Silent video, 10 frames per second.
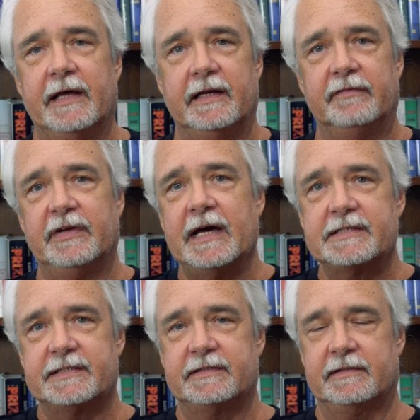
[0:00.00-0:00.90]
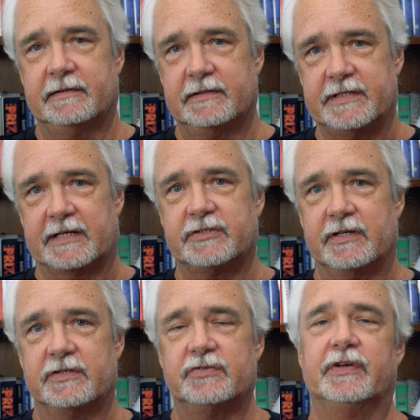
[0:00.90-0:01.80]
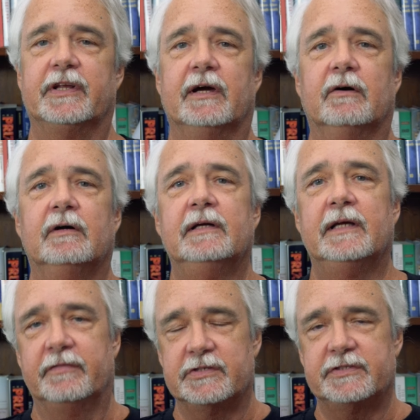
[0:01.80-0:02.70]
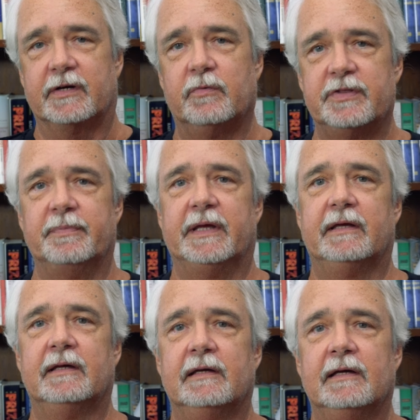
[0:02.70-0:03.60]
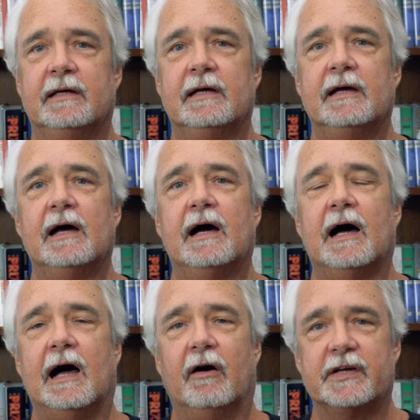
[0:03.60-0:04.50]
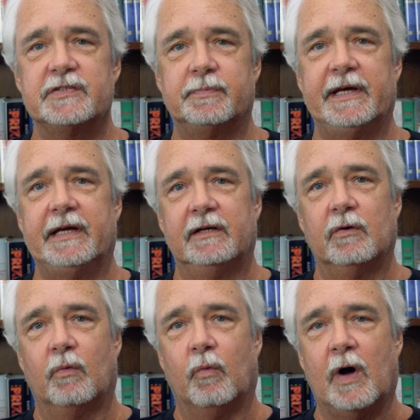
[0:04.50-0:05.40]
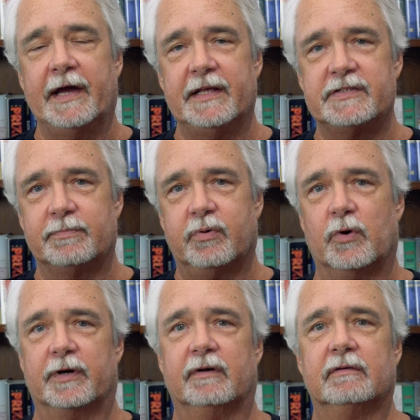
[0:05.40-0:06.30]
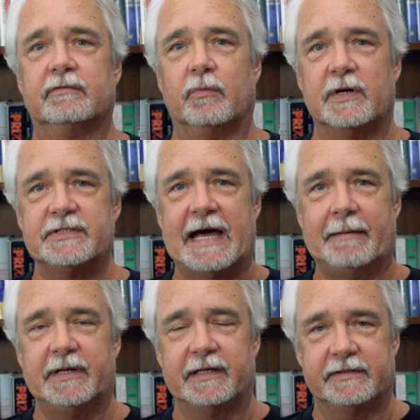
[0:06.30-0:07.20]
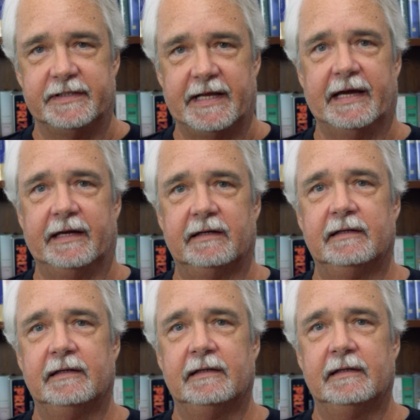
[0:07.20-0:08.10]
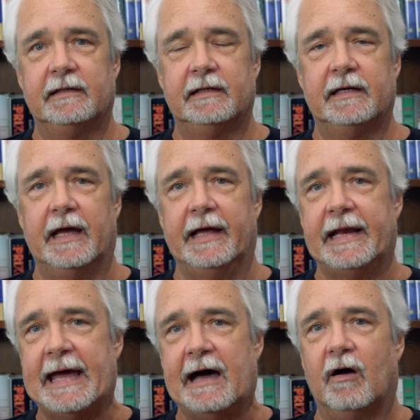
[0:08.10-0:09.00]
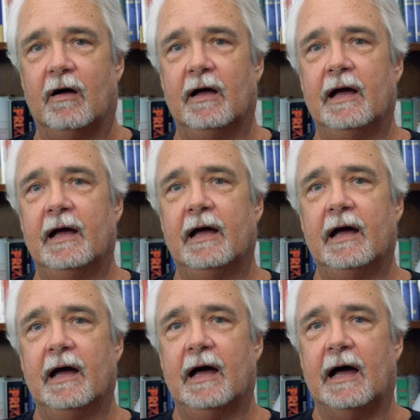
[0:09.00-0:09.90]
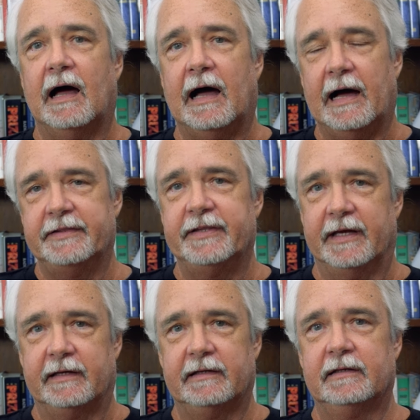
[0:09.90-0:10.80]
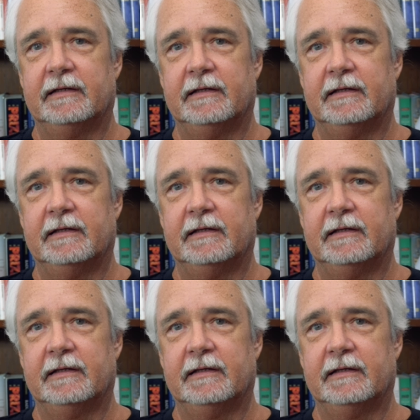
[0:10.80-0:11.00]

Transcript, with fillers: then in the next section of this video, if you stick with me, I'll explain why it's important for what's happening today and how I think